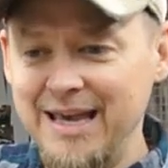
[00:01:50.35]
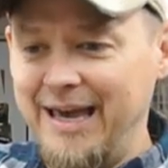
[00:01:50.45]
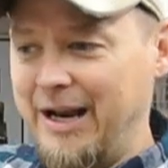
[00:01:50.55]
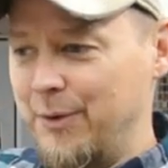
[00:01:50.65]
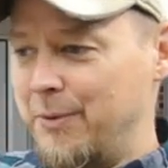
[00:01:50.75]

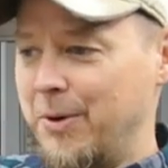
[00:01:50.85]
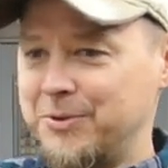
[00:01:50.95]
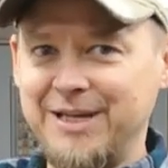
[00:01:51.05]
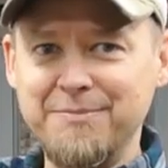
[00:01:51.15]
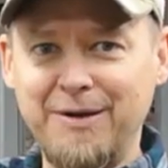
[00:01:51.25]
and I would
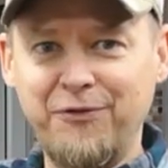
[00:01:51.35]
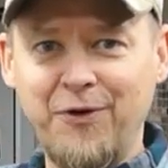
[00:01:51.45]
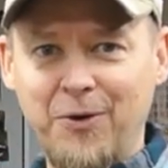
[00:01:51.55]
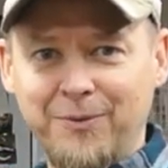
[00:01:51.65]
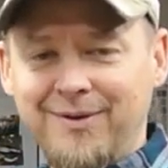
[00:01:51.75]
rotate my
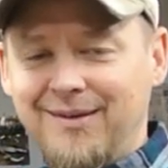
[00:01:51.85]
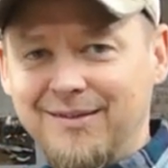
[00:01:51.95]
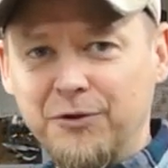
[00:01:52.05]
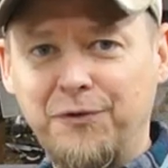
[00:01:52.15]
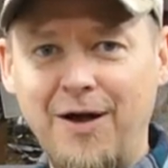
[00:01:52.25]
phone
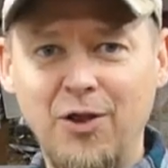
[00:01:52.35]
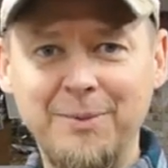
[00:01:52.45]
to follow